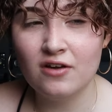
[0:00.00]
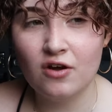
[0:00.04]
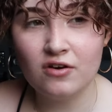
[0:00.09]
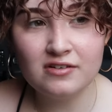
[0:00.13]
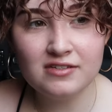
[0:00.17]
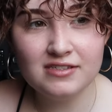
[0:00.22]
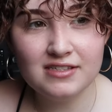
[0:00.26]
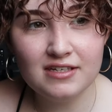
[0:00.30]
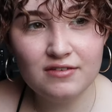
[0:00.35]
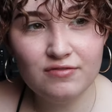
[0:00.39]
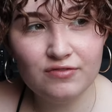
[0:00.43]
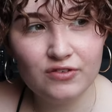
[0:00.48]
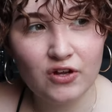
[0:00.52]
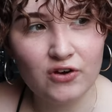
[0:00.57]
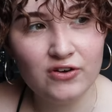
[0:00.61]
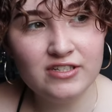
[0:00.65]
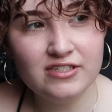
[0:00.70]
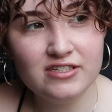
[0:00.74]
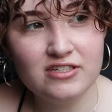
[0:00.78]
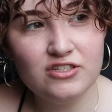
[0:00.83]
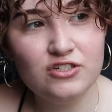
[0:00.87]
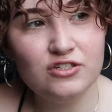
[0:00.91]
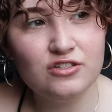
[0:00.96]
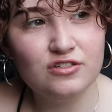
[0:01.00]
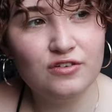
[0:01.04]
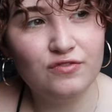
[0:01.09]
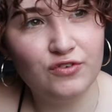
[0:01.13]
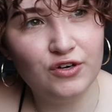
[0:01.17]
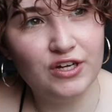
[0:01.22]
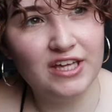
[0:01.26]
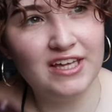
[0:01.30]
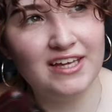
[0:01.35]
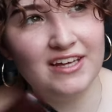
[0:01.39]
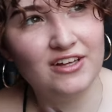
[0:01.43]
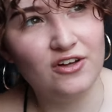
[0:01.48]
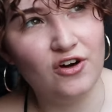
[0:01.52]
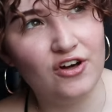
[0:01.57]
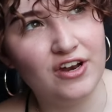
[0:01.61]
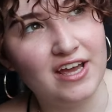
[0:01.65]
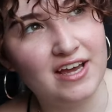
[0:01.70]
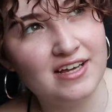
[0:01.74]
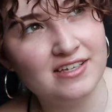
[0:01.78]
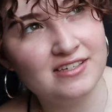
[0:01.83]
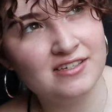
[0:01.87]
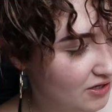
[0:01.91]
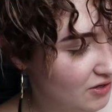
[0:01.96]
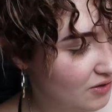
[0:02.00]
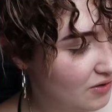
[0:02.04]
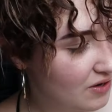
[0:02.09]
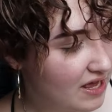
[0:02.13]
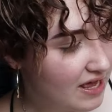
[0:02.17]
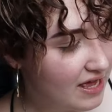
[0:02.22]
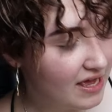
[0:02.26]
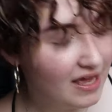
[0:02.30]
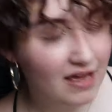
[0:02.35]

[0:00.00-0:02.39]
honestly Florence is just a fucking goddess so